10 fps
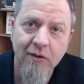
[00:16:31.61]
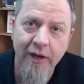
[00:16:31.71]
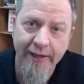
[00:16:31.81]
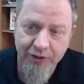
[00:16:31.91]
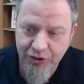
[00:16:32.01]

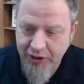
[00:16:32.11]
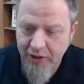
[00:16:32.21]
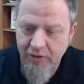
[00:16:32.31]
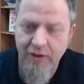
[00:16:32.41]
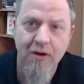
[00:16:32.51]
and
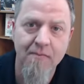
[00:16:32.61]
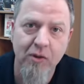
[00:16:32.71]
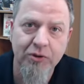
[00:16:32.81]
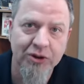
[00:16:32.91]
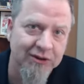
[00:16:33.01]
share their
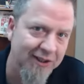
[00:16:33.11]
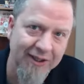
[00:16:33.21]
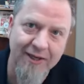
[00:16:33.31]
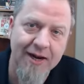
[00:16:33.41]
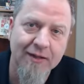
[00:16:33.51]
emotions and
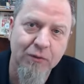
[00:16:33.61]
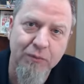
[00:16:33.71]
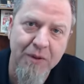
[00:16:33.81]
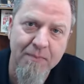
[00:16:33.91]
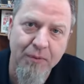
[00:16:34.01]
connect with
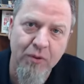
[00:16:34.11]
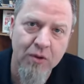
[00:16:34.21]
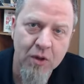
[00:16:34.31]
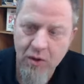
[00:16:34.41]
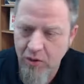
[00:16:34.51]

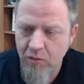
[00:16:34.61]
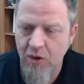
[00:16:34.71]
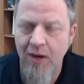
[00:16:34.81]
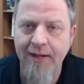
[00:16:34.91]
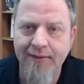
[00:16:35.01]
people who are
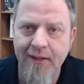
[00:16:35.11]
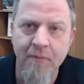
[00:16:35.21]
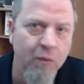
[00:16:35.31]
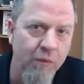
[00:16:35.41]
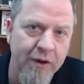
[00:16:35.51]
like them
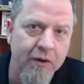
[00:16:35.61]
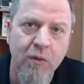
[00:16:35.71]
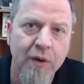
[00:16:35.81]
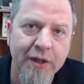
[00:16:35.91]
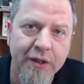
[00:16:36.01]
and they're
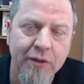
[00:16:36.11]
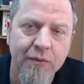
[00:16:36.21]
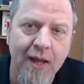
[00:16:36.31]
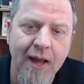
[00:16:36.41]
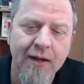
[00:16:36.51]
going to do
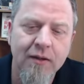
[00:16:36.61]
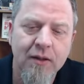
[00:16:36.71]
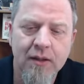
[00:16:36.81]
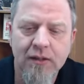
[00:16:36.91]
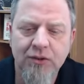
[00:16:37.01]
that
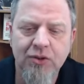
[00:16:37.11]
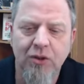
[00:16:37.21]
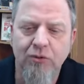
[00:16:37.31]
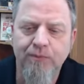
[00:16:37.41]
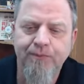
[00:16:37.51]

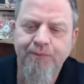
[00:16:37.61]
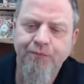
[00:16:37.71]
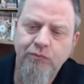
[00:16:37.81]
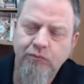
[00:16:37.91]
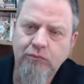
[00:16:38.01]
so
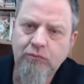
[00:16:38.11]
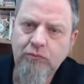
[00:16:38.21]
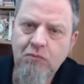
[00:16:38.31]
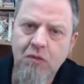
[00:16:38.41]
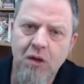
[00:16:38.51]

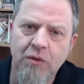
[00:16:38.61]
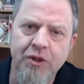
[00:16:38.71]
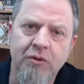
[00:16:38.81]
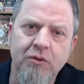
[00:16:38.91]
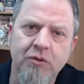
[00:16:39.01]
when
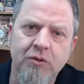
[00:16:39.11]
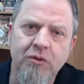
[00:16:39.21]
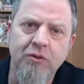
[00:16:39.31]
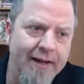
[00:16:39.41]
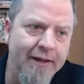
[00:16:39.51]
you're looking
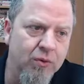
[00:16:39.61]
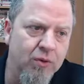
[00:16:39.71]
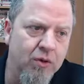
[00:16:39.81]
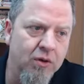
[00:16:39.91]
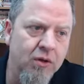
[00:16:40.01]
at
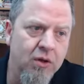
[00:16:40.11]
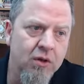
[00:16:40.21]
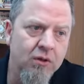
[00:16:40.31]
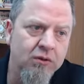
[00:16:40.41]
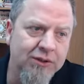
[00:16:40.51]
your
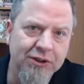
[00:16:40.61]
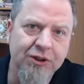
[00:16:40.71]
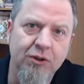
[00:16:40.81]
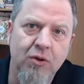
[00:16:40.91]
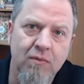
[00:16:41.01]

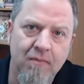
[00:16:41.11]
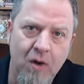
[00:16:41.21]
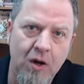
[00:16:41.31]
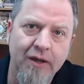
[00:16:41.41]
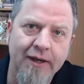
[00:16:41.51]
digital
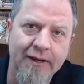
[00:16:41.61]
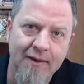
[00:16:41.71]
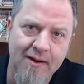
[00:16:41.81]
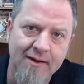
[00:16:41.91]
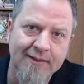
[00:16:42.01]
marketing
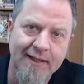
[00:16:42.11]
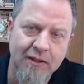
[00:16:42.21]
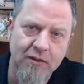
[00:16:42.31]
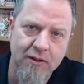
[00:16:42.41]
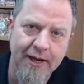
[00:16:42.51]
content
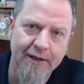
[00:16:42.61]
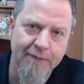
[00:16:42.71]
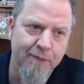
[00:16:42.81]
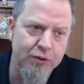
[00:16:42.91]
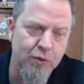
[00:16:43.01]
creative
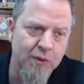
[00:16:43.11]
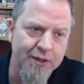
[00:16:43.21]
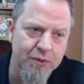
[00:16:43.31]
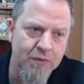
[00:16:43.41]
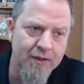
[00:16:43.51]
for
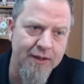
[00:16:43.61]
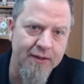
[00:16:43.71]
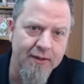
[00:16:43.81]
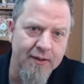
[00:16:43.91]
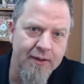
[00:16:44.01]

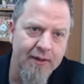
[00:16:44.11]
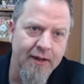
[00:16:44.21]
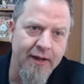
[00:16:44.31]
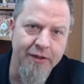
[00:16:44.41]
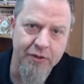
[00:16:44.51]
2020
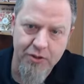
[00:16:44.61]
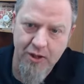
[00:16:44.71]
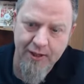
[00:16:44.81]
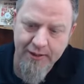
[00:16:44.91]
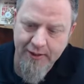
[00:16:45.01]
and you're
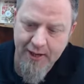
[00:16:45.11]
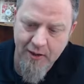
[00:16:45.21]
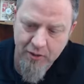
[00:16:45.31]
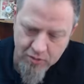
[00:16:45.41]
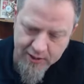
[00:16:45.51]
trying to kind
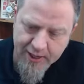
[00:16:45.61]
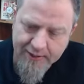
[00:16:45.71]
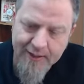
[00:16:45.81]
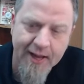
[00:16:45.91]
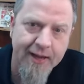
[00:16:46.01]
of
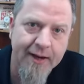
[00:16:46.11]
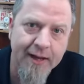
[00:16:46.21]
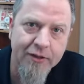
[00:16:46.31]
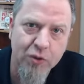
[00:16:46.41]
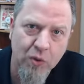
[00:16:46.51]
create that
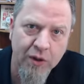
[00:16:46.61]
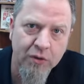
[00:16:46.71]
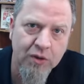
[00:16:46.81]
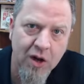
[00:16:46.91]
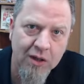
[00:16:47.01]
editorial
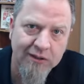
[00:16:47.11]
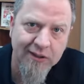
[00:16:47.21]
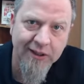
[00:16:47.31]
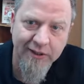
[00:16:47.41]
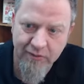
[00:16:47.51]

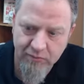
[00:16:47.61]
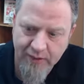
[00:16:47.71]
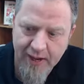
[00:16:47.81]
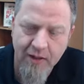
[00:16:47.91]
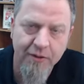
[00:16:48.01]
content
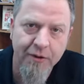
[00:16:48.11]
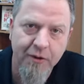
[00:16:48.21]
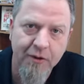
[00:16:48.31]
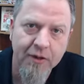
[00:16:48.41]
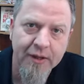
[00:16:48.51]

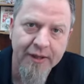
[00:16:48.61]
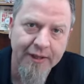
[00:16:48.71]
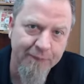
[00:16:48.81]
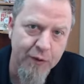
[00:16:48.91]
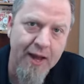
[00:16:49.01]
calendar,
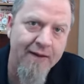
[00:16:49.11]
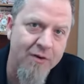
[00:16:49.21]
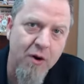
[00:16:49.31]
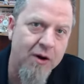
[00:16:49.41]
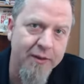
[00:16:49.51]
if you haven't
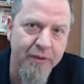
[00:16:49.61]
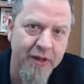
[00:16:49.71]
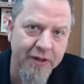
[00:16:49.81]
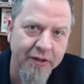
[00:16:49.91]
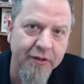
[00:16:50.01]
already
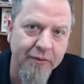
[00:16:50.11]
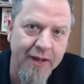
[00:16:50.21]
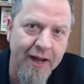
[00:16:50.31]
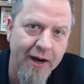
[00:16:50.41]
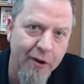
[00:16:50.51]
begun to do
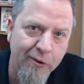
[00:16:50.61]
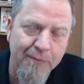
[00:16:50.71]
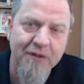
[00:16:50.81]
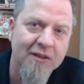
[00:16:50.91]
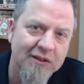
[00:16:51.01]
that, I
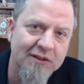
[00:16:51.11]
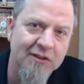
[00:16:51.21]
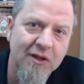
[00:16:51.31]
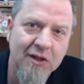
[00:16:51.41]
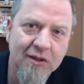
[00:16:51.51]
hope that
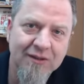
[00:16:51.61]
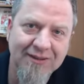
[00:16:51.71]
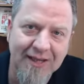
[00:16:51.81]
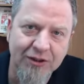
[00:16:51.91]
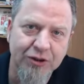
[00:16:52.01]
this
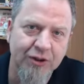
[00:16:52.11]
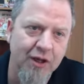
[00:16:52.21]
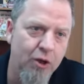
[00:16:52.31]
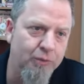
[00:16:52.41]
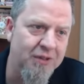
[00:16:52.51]
session,
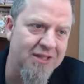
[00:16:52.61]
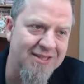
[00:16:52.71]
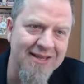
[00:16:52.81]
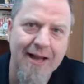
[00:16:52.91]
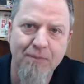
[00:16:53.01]
I hope that
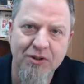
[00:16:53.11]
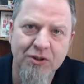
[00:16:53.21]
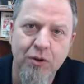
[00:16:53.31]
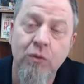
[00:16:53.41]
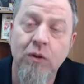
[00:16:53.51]
this
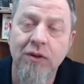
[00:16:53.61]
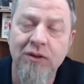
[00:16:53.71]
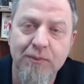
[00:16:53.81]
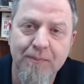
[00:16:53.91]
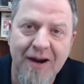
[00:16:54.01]
episode will
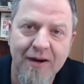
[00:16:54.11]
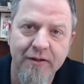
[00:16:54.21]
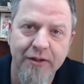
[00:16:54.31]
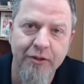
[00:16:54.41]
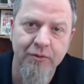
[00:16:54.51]

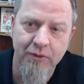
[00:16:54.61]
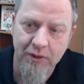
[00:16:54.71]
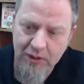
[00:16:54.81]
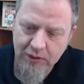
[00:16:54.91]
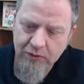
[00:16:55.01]
inspire you
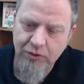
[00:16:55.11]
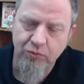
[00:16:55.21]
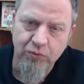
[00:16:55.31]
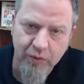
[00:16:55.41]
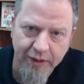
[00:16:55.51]
to
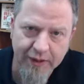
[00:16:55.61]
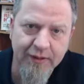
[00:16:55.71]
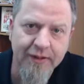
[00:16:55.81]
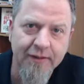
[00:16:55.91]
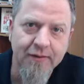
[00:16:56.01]

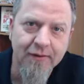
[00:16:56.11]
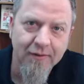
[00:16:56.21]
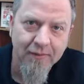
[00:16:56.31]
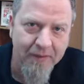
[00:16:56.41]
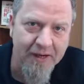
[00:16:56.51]
really
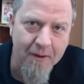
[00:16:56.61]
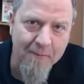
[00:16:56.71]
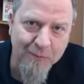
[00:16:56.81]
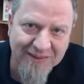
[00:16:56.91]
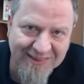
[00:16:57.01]

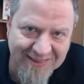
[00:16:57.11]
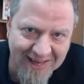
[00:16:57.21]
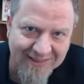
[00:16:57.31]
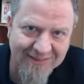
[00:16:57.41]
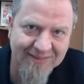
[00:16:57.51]
become
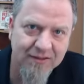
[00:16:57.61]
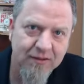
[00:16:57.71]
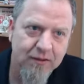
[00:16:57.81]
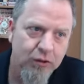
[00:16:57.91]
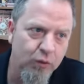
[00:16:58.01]
obsessed
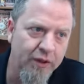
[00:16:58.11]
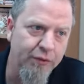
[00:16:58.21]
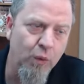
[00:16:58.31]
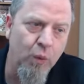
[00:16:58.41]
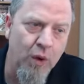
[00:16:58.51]

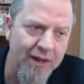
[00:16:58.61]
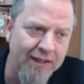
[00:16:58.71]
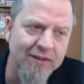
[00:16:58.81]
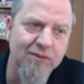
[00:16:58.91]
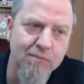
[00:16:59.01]
with
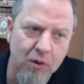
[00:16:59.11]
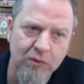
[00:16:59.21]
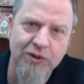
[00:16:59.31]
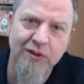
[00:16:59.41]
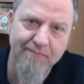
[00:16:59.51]
what is
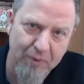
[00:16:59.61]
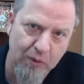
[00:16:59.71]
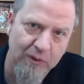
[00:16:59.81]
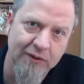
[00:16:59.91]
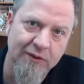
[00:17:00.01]
most
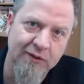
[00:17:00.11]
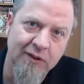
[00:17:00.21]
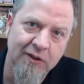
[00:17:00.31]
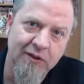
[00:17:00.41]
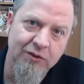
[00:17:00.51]
important
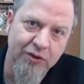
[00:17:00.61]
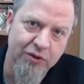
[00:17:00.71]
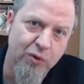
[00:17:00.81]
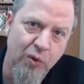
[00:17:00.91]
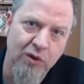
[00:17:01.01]
to
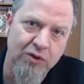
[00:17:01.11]
your